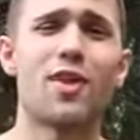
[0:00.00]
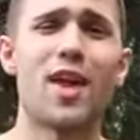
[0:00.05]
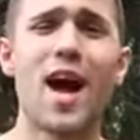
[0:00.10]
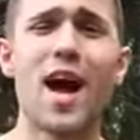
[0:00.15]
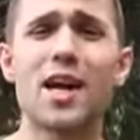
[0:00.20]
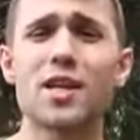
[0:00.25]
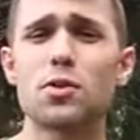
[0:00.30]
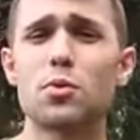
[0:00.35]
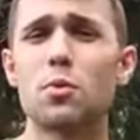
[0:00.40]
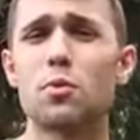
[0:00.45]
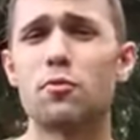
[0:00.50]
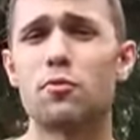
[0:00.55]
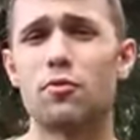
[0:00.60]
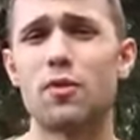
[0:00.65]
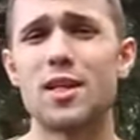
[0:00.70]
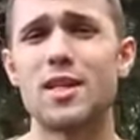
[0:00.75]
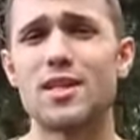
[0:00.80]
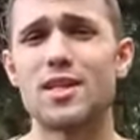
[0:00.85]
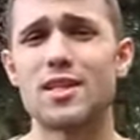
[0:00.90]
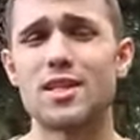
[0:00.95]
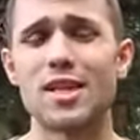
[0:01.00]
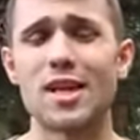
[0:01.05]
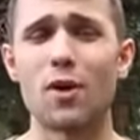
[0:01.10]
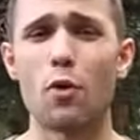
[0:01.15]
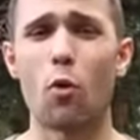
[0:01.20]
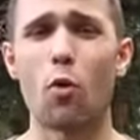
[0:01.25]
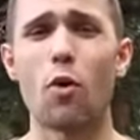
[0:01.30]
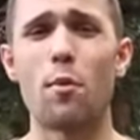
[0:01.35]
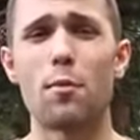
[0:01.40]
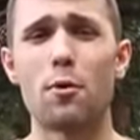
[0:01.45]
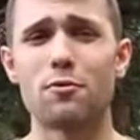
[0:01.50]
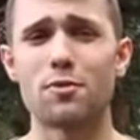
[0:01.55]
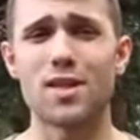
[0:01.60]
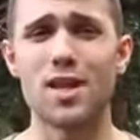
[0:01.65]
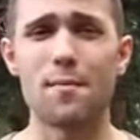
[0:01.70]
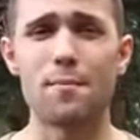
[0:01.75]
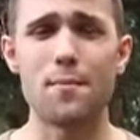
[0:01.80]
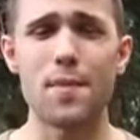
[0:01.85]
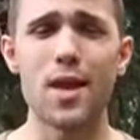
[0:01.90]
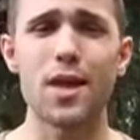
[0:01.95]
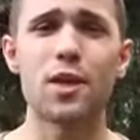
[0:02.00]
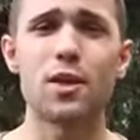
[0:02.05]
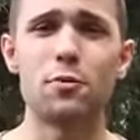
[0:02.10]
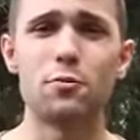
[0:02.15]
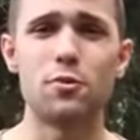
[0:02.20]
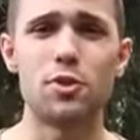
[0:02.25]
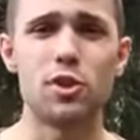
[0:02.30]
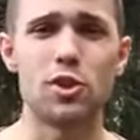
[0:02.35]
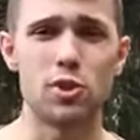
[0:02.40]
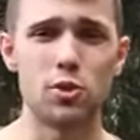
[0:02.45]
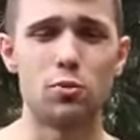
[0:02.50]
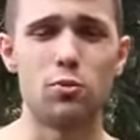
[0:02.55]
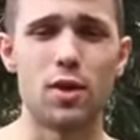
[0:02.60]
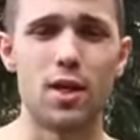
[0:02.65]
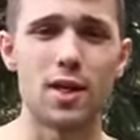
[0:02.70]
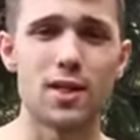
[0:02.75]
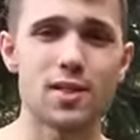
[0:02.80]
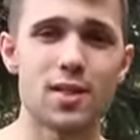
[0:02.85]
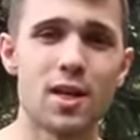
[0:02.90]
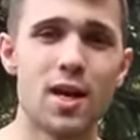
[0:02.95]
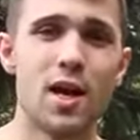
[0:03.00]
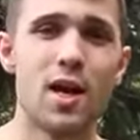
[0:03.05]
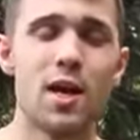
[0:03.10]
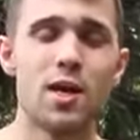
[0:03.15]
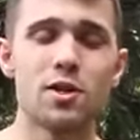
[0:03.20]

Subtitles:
the actual reasons and hormones that make you do this.